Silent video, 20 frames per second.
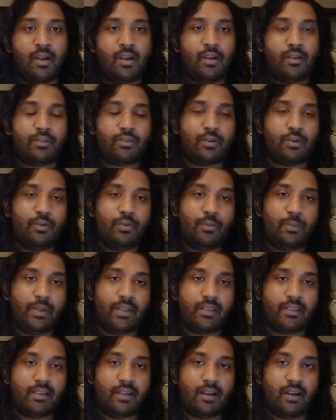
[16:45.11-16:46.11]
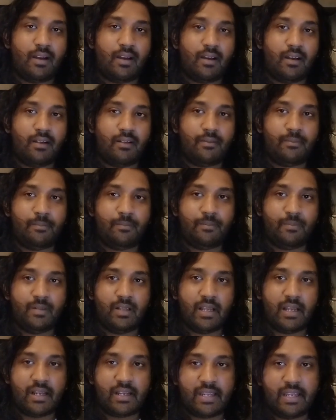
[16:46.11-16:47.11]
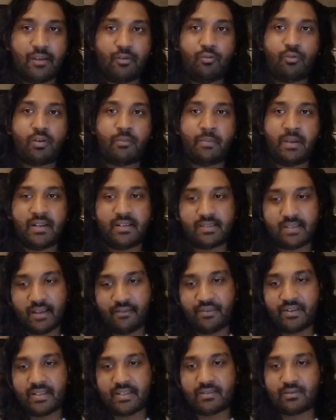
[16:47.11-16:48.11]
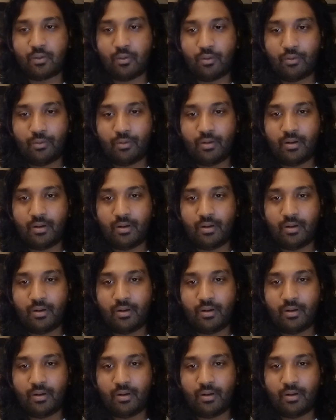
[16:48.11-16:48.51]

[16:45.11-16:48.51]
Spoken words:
with He Who Remains, having this whole